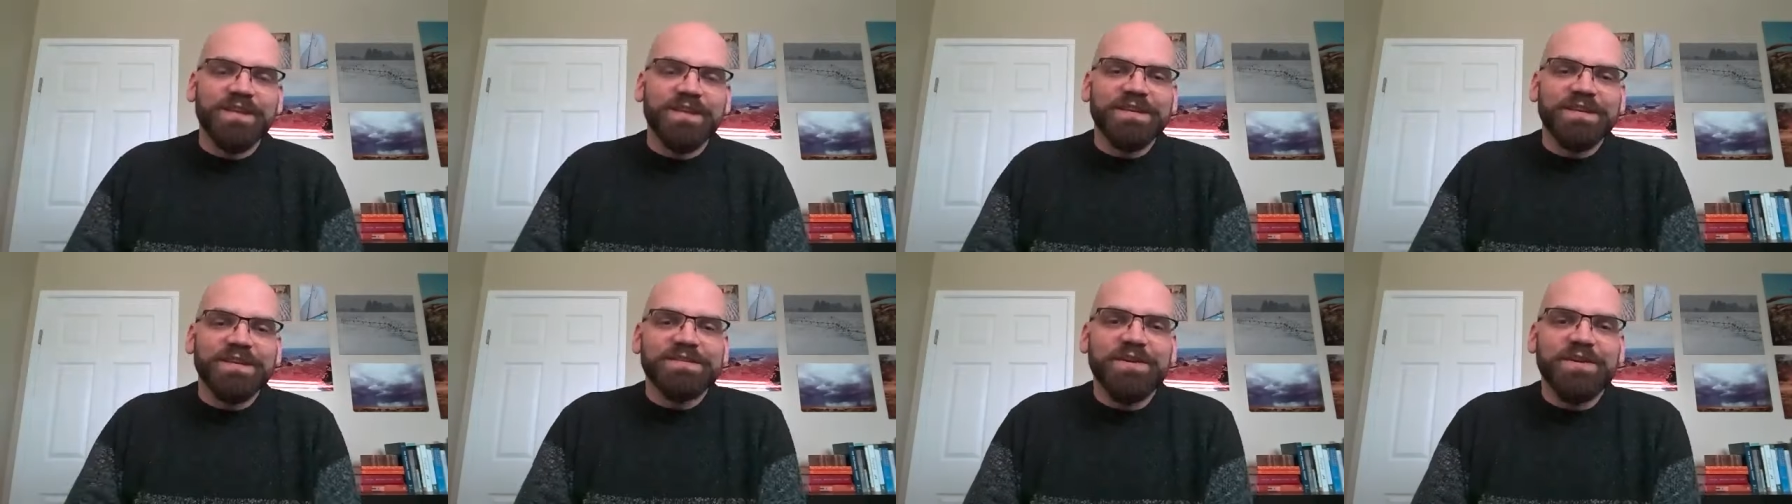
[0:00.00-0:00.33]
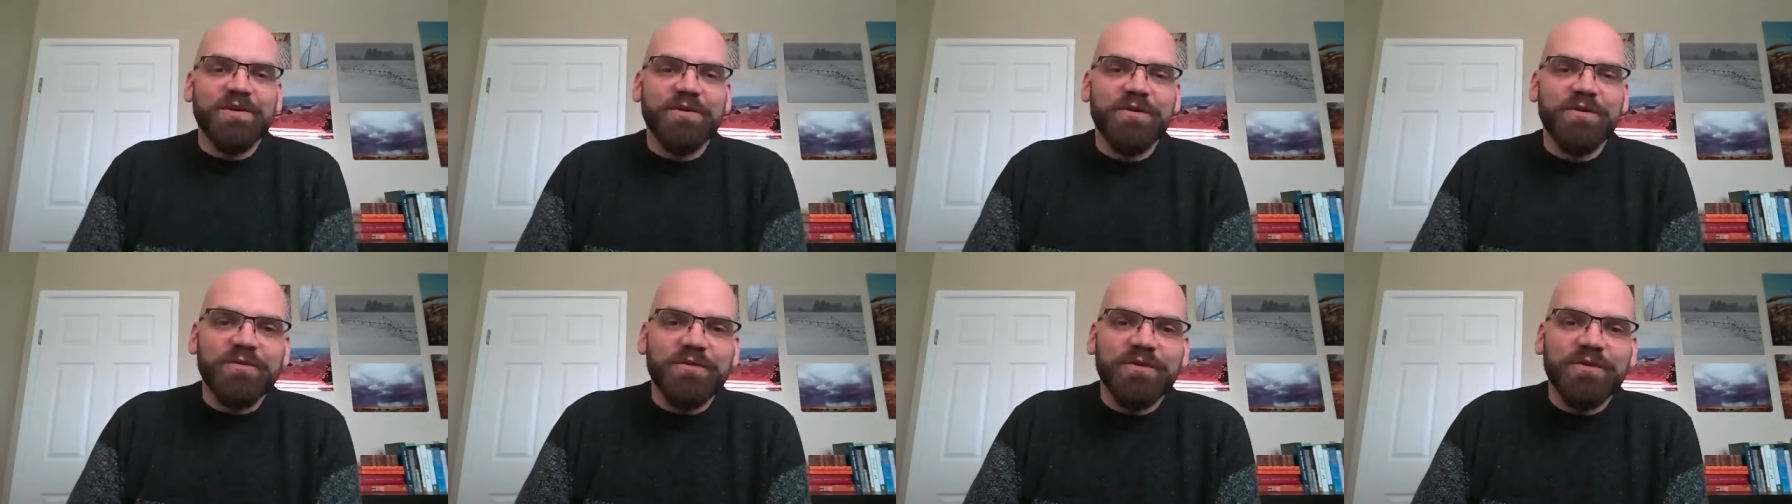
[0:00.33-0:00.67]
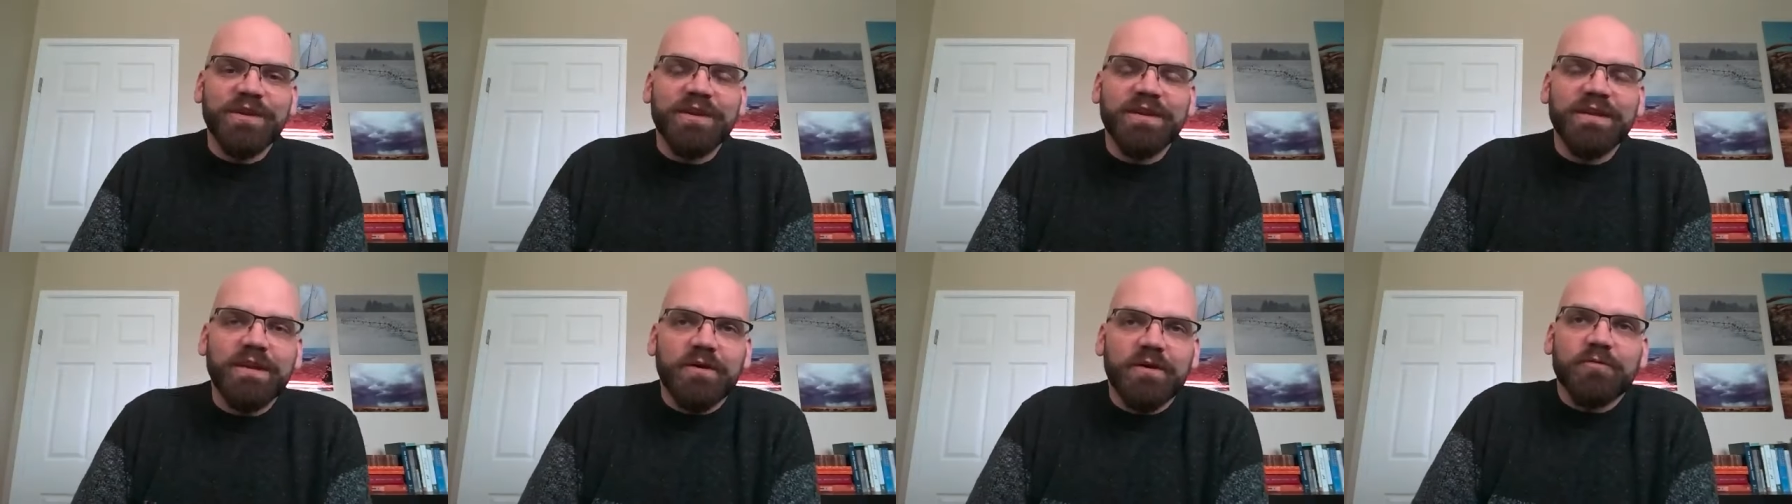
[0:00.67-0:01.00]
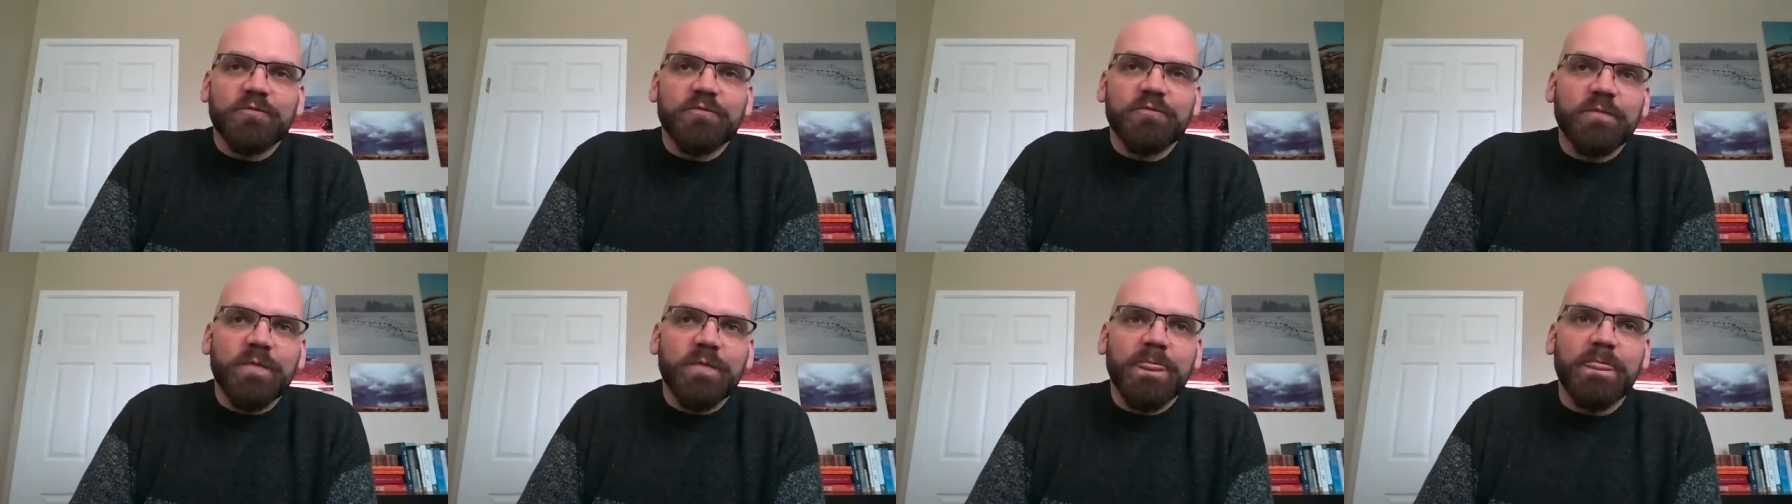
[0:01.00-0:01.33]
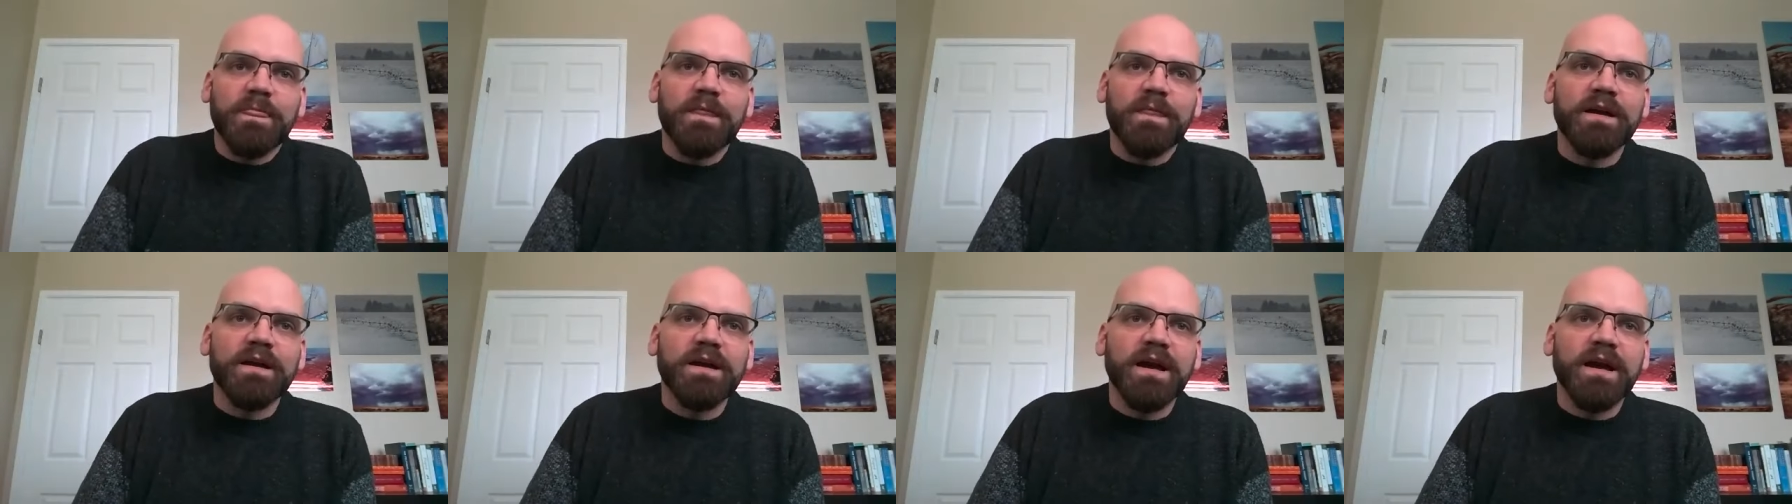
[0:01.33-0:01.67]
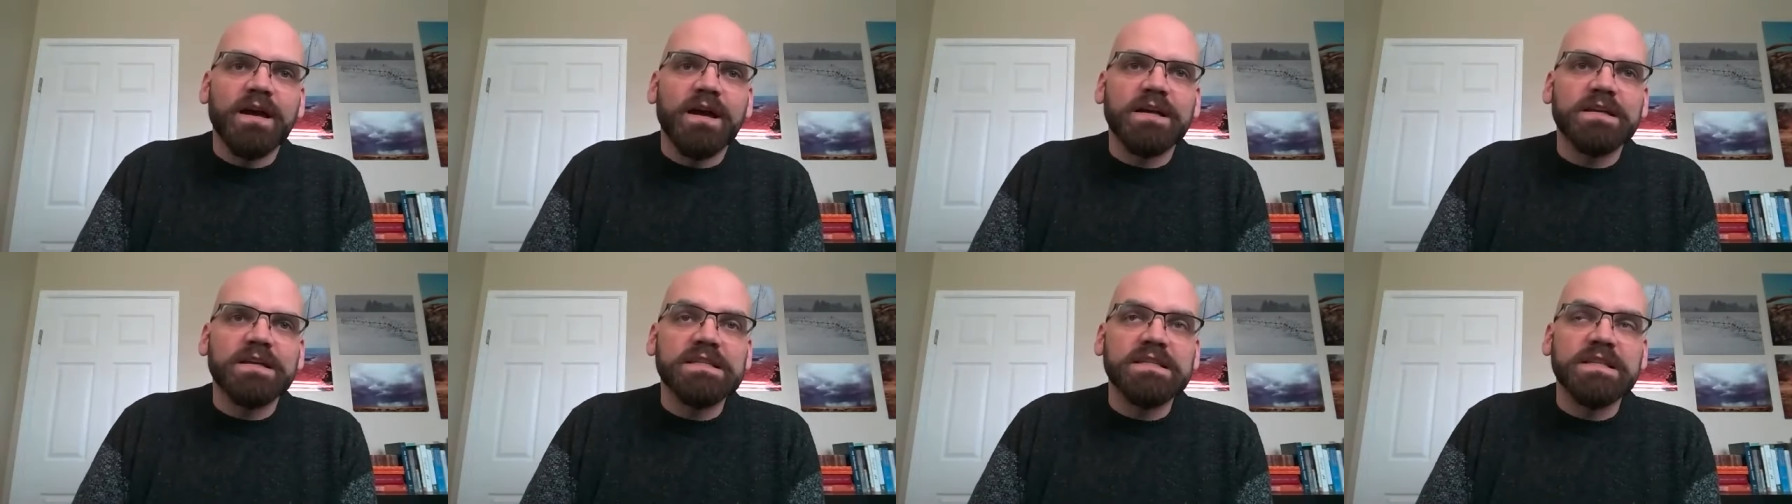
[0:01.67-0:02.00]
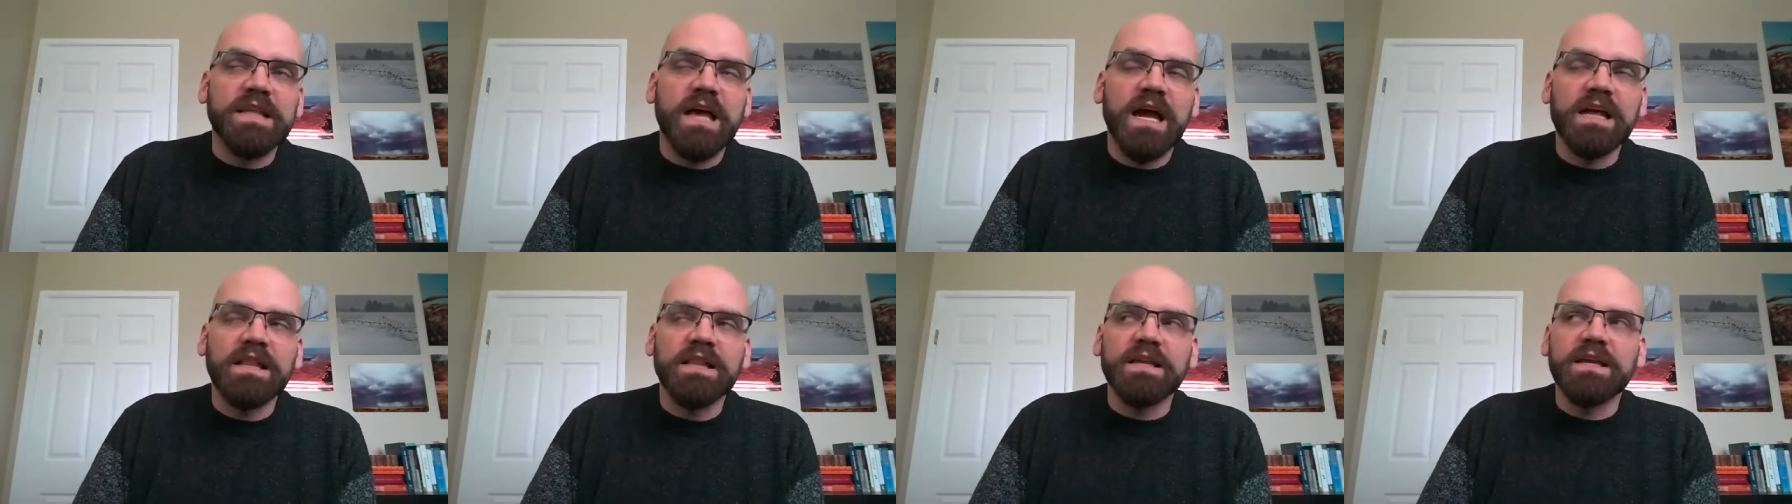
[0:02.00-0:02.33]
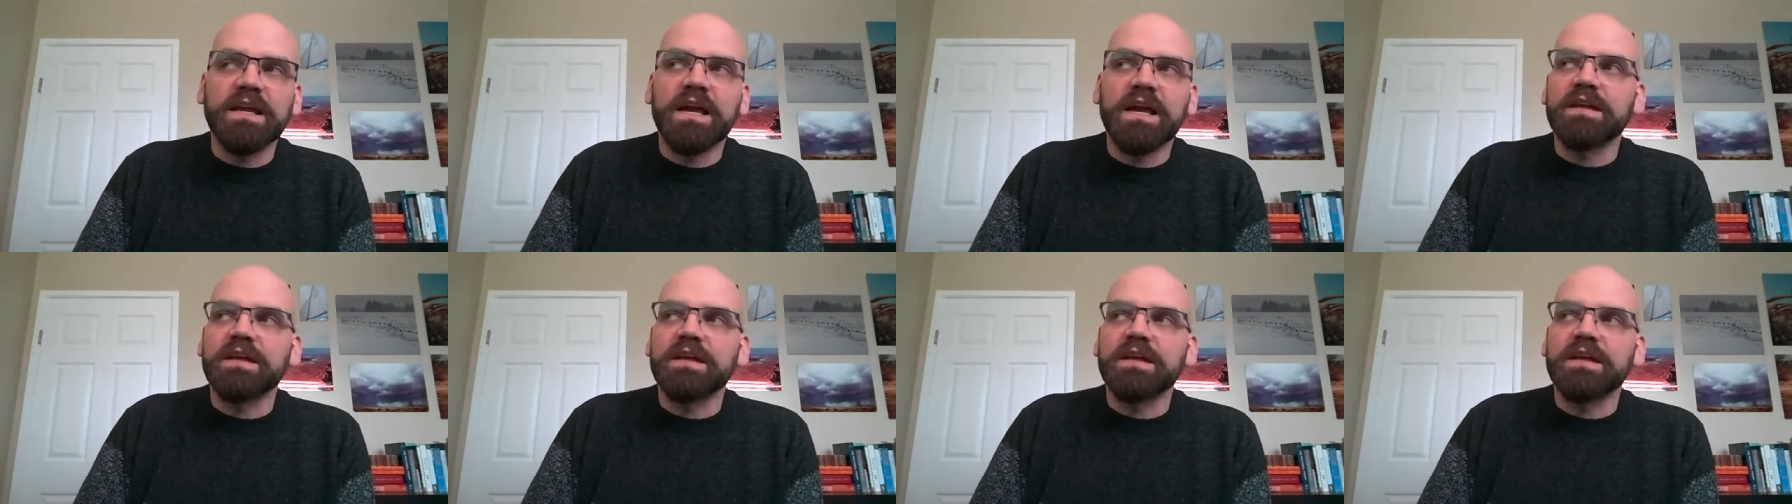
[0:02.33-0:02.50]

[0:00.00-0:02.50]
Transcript: So you know, uh, slyly,